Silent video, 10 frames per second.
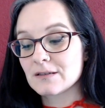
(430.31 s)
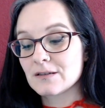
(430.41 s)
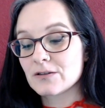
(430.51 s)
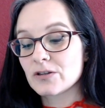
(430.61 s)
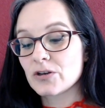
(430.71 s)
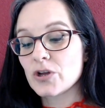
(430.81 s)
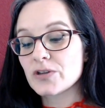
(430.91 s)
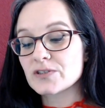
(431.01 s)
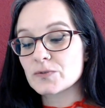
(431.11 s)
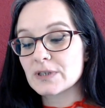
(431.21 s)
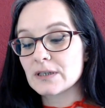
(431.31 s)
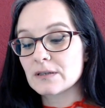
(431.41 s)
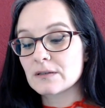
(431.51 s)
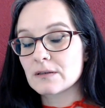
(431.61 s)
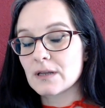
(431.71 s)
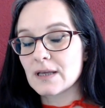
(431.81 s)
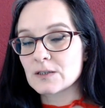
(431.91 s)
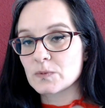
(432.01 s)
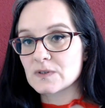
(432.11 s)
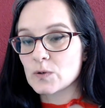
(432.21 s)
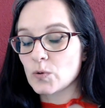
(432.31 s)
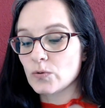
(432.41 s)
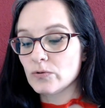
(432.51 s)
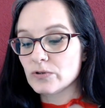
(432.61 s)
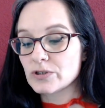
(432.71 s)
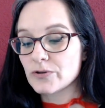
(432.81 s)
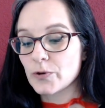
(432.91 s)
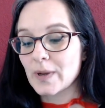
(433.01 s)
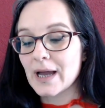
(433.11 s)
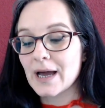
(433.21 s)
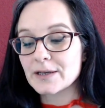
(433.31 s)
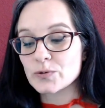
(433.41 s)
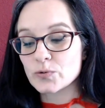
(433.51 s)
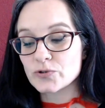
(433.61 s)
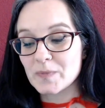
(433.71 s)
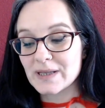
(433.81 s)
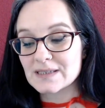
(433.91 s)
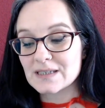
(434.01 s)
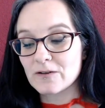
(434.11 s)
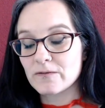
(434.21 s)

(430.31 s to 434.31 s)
The nursery, as it was called, though I had it all to myself,